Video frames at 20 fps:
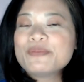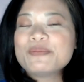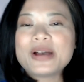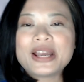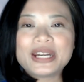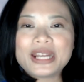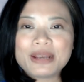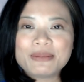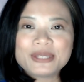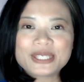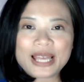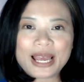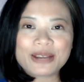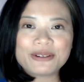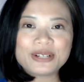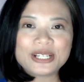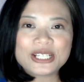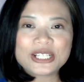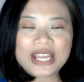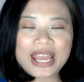My name is
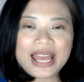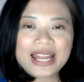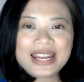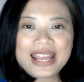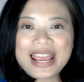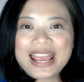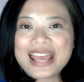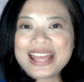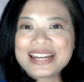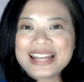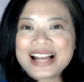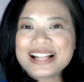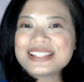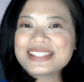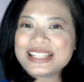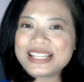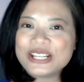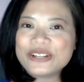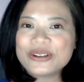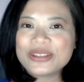Irene Chan, and I'll
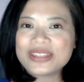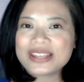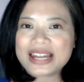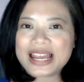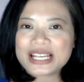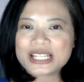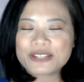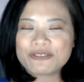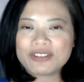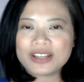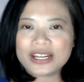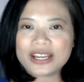see you in the next